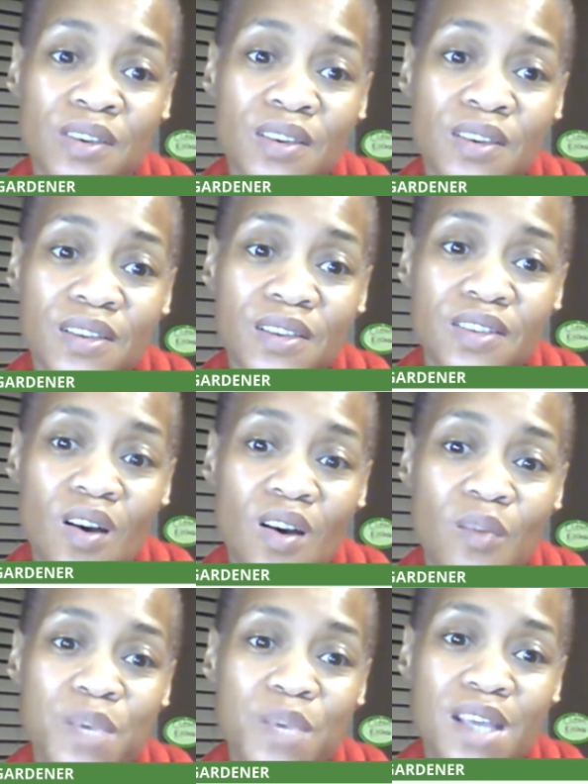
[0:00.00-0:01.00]
So
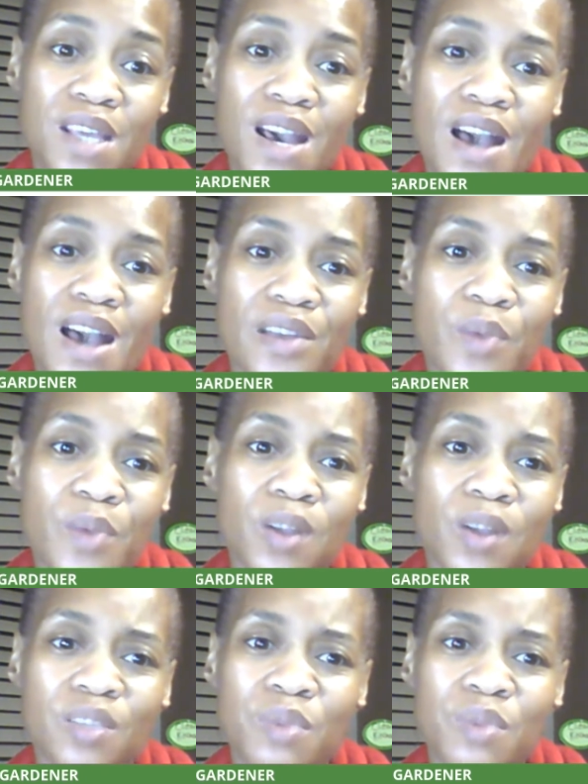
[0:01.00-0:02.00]
be that kind of
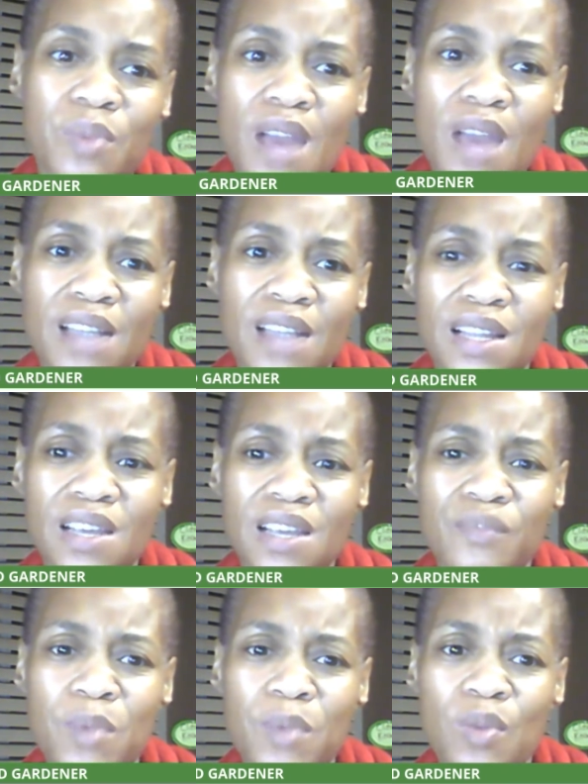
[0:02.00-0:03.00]
person. People like to leave
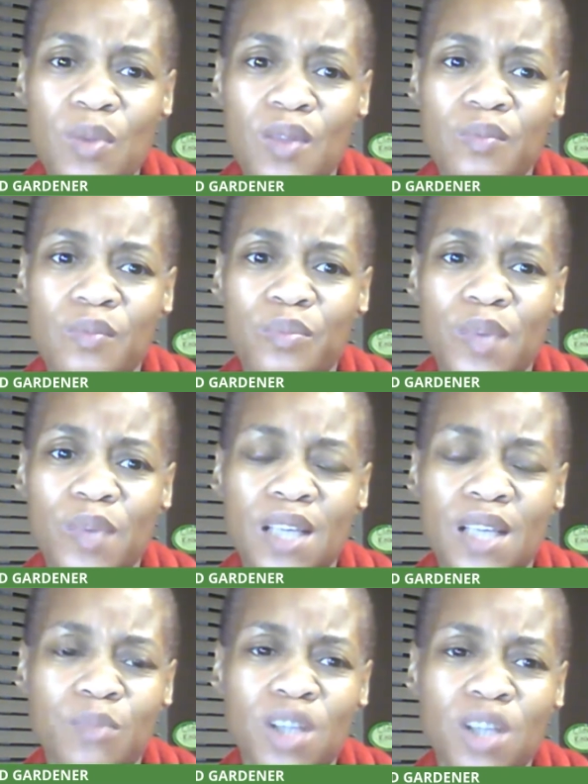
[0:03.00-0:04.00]
people,
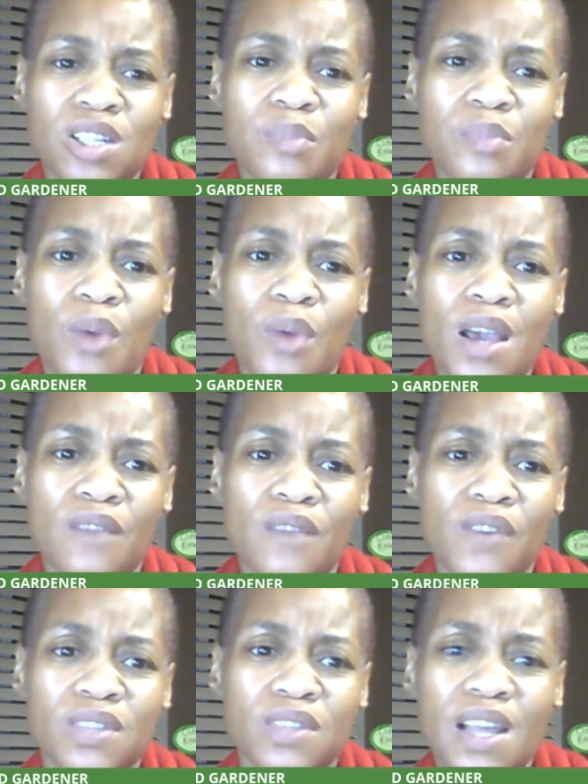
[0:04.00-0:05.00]
especially praying
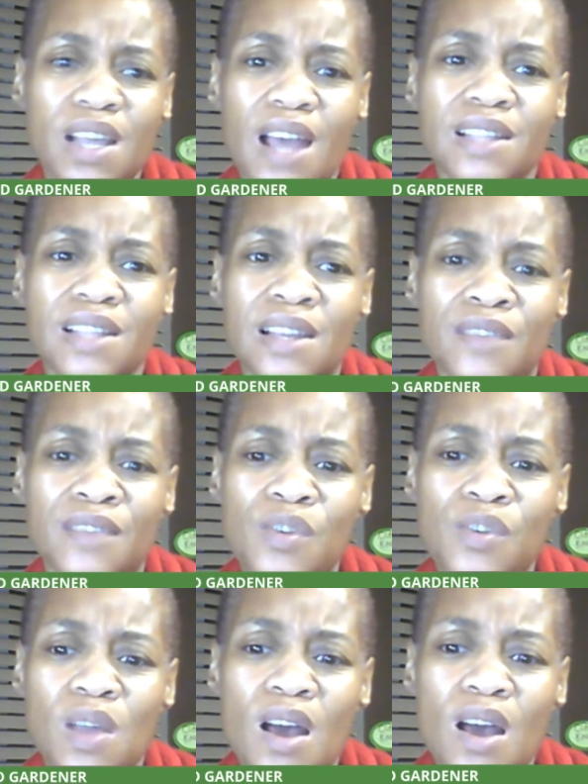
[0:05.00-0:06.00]
folks, they like to leave you
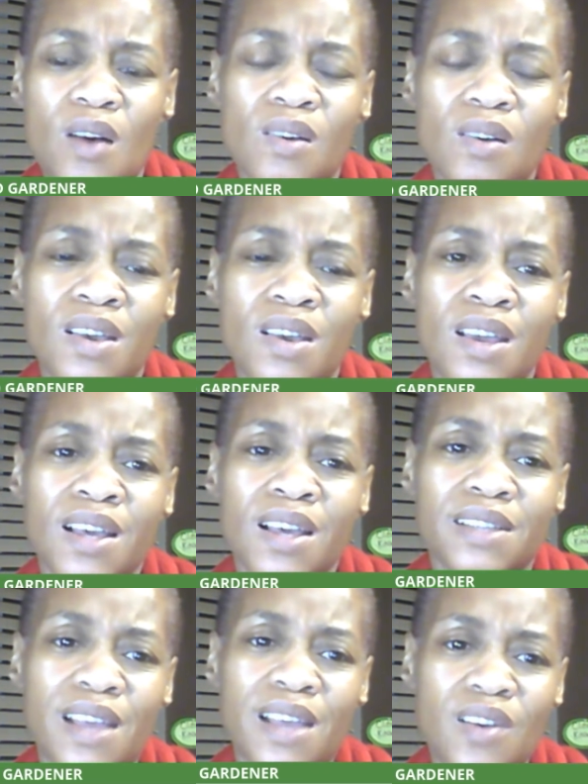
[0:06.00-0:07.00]
alone because
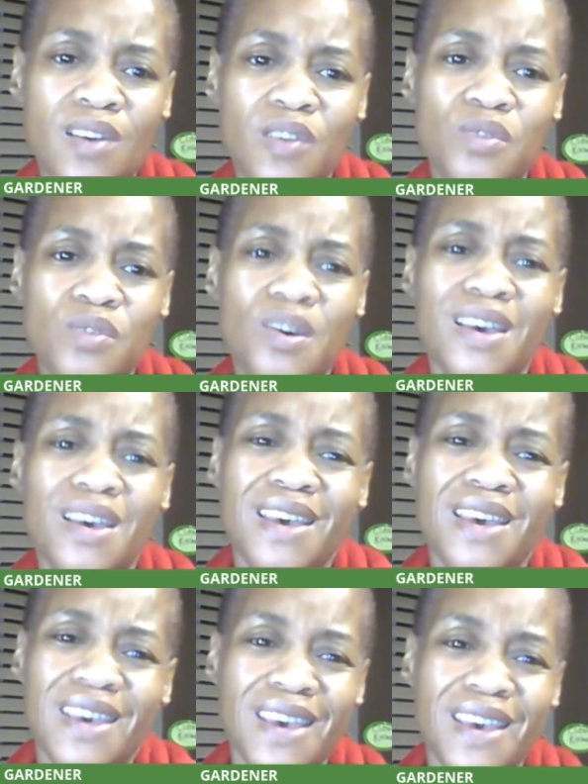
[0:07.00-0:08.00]
they know you
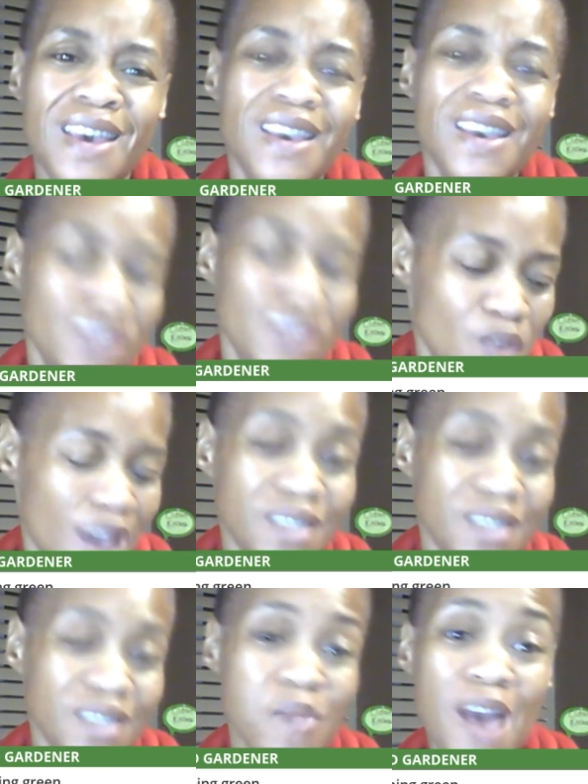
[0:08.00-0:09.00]
you got
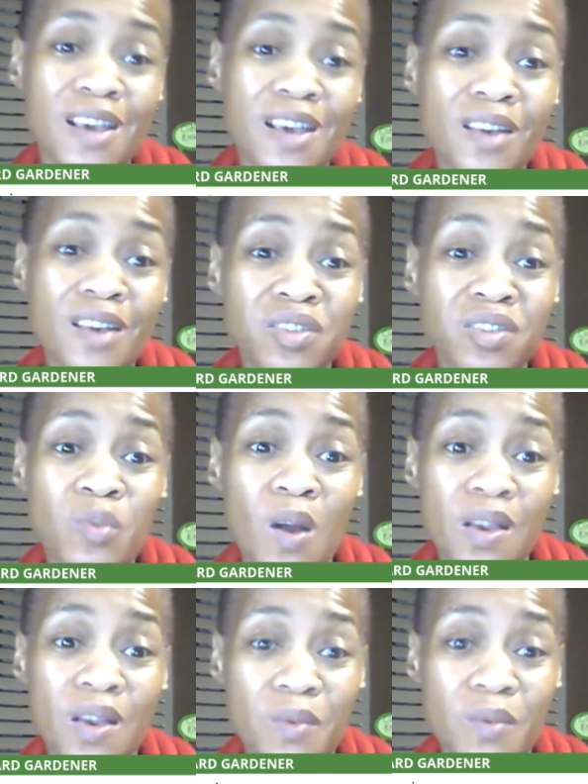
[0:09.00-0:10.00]
somebody else you
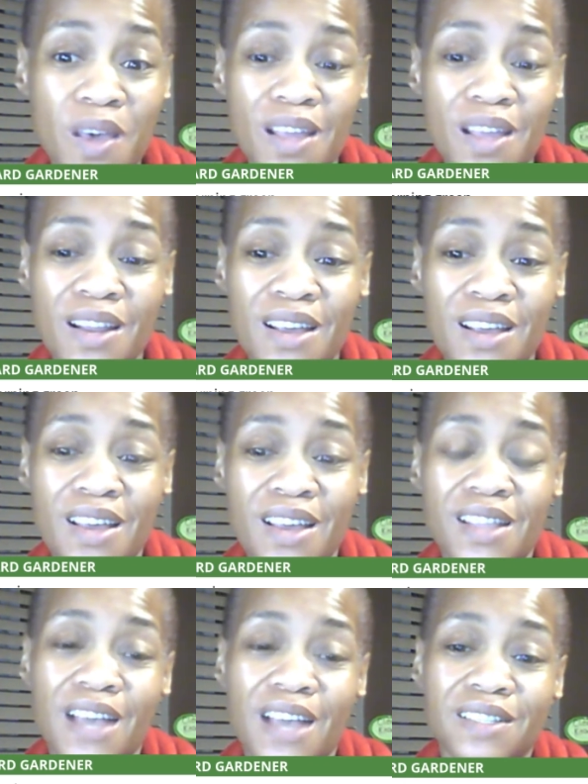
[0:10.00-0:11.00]
working with that's